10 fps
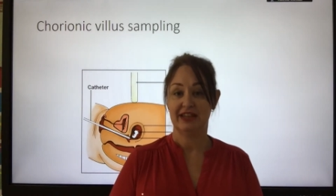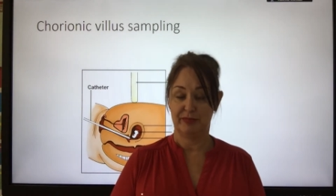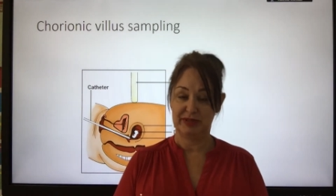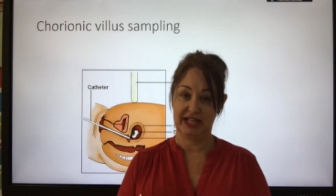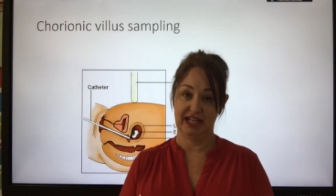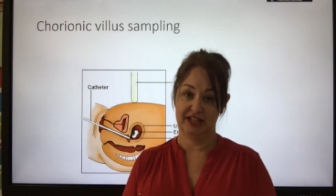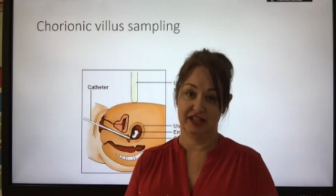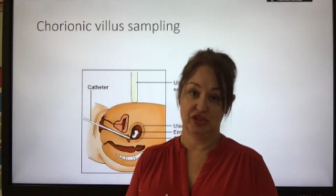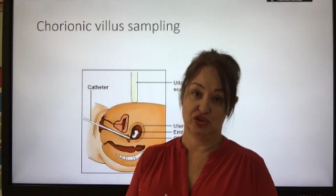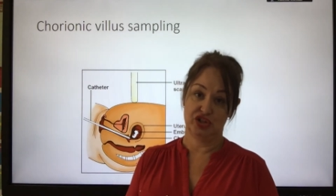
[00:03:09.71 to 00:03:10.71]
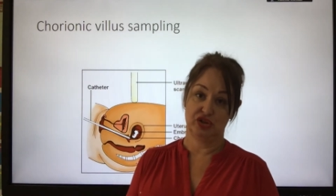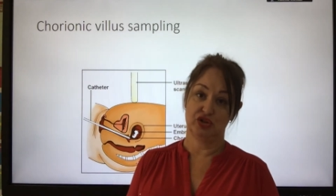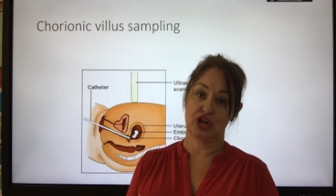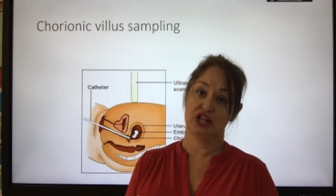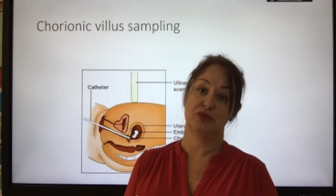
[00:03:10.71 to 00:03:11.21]
the particular disorder you're
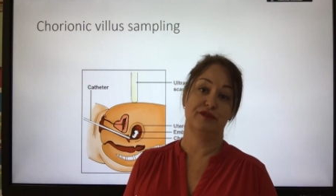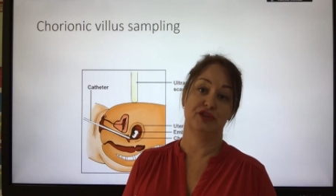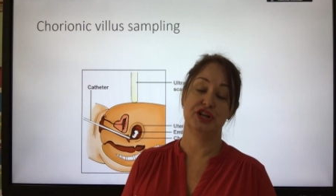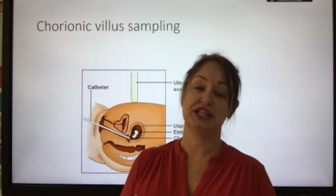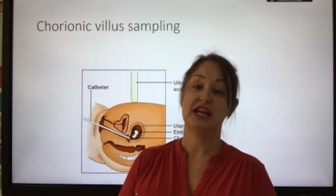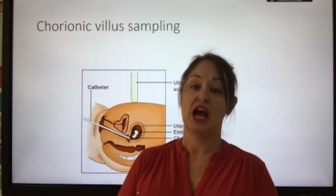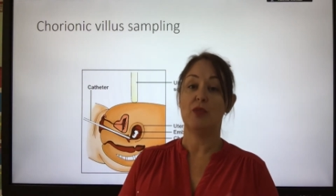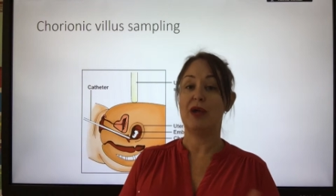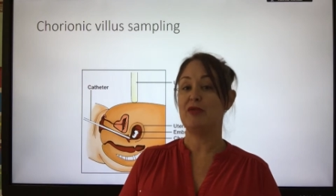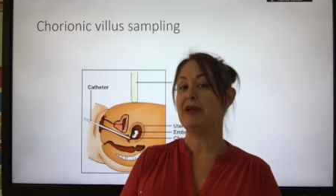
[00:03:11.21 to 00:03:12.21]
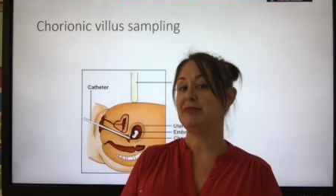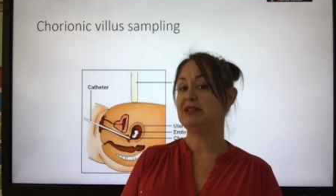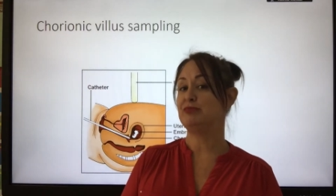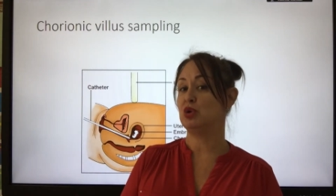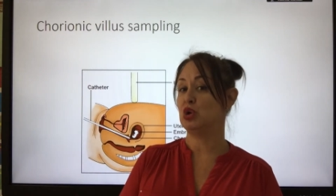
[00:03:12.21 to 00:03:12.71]
trying to avoid, and when the
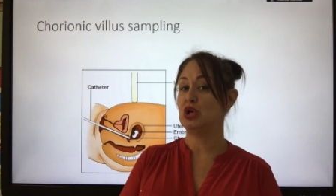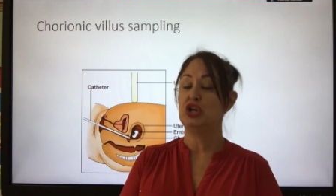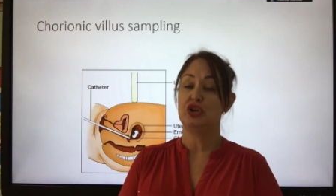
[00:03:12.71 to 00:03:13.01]
baby's born,